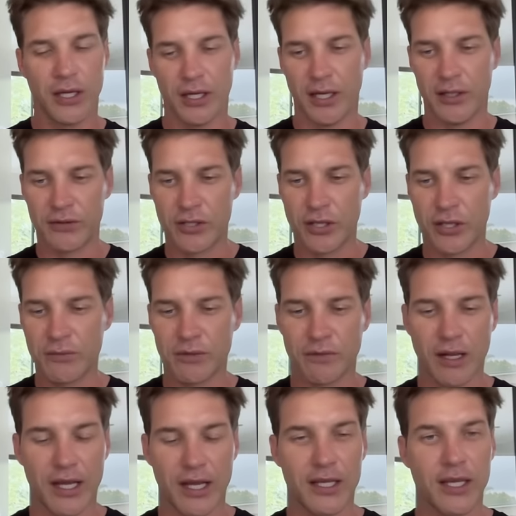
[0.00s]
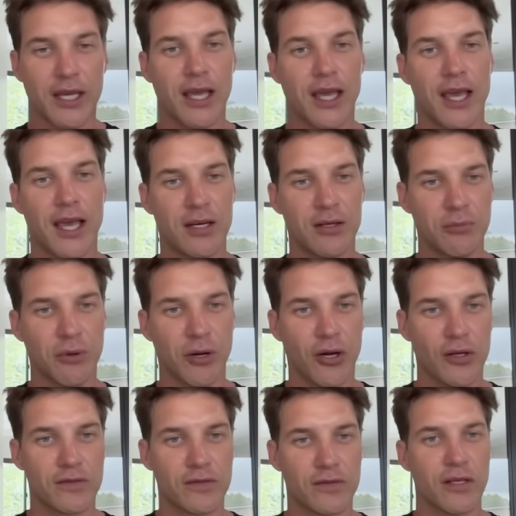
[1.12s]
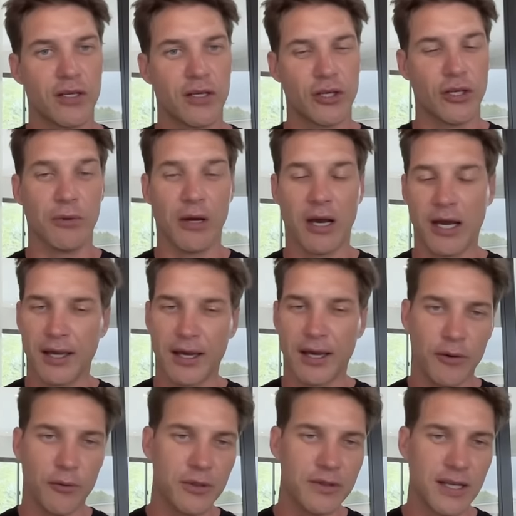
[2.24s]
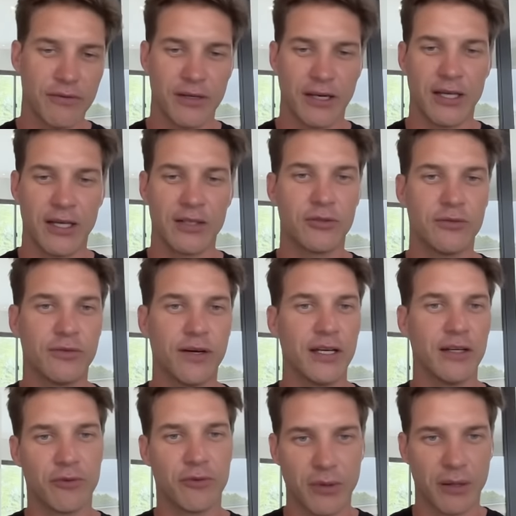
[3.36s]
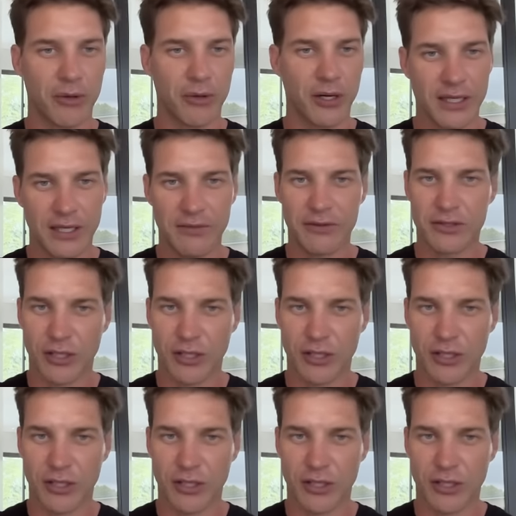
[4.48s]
in terms of like handlebars you know, I, I, always have an angle finder for my brake levers.